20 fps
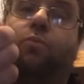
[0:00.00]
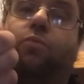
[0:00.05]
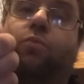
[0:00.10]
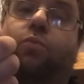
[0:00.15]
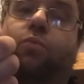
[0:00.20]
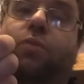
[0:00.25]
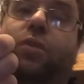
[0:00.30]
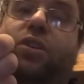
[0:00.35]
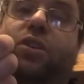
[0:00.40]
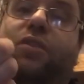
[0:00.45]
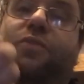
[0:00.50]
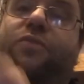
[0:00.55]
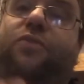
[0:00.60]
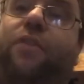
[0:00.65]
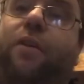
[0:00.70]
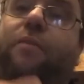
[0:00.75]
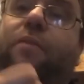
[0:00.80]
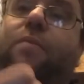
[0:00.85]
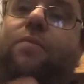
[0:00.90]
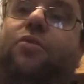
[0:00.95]
which is
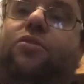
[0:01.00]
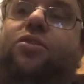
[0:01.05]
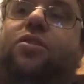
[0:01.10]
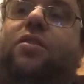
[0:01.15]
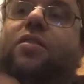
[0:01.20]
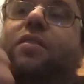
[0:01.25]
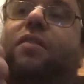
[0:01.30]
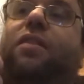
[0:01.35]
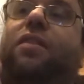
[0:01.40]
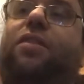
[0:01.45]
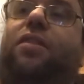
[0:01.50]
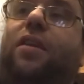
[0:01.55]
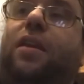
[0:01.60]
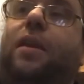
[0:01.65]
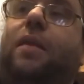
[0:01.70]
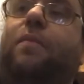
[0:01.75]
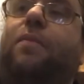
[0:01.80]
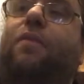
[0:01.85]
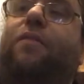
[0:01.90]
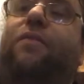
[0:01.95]
very much in the
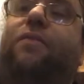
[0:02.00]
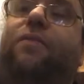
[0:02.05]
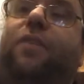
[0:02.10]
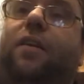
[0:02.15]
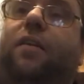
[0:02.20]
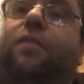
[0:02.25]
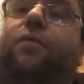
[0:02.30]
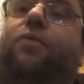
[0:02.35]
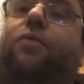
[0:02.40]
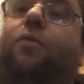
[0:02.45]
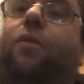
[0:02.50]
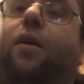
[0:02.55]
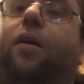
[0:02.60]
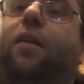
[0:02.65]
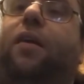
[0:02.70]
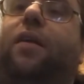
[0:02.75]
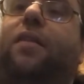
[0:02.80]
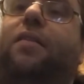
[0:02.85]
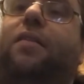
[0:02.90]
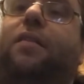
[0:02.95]
theme of Veil of
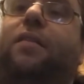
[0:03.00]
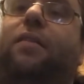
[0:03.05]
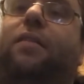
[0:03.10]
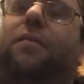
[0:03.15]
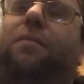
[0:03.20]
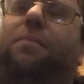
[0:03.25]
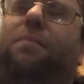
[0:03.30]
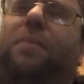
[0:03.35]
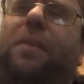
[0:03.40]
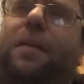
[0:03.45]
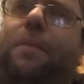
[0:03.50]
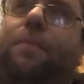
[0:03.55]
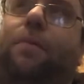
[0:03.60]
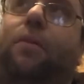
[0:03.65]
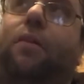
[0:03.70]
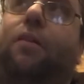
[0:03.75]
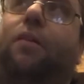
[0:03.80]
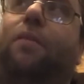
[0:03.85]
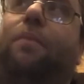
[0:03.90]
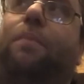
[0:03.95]
Twilight, that
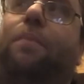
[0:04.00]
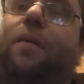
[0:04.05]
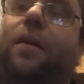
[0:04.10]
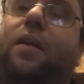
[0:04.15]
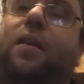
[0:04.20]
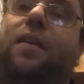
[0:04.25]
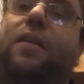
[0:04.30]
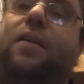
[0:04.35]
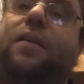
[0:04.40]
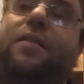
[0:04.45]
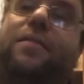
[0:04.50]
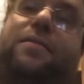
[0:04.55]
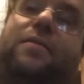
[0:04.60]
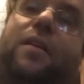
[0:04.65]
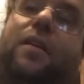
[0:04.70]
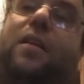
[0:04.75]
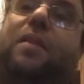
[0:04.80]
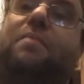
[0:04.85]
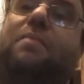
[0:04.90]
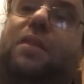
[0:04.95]
people are buying and
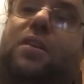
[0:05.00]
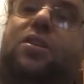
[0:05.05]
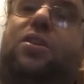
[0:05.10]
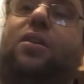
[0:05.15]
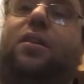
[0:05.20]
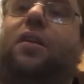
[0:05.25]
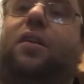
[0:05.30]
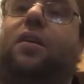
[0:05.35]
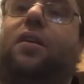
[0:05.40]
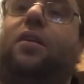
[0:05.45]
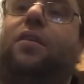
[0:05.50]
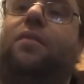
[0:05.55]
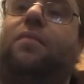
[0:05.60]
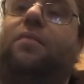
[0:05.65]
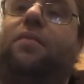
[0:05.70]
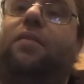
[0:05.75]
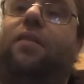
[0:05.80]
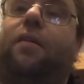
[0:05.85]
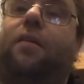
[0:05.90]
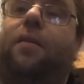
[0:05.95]
selling magical
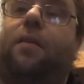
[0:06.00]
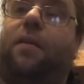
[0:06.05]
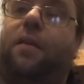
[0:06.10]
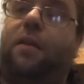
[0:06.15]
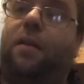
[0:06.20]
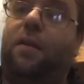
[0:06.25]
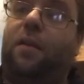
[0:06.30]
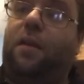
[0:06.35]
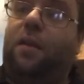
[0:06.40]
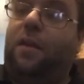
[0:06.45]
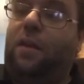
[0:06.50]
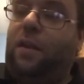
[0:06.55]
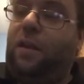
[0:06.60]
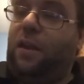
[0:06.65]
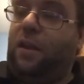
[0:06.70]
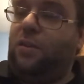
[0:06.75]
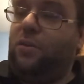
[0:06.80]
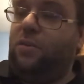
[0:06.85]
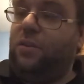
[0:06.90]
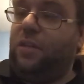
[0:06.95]
items,
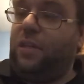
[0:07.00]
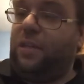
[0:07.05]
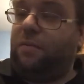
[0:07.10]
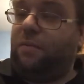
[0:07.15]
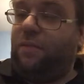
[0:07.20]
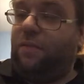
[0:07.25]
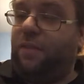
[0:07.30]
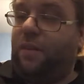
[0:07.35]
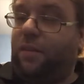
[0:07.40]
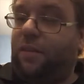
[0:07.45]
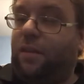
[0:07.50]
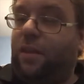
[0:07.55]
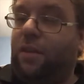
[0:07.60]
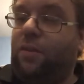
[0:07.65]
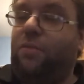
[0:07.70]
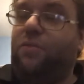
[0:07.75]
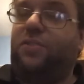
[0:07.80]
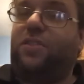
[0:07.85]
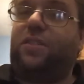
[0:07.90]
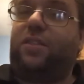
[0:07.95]
and you need to investigate
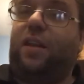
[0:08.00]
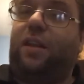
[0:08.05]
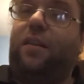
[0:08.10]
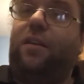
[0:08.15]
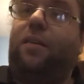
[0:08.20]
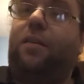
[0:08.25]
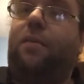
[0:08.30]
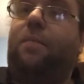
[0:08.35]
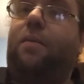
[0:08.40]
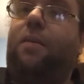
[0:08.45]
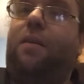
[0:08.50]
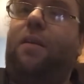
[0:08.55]
who's selling them.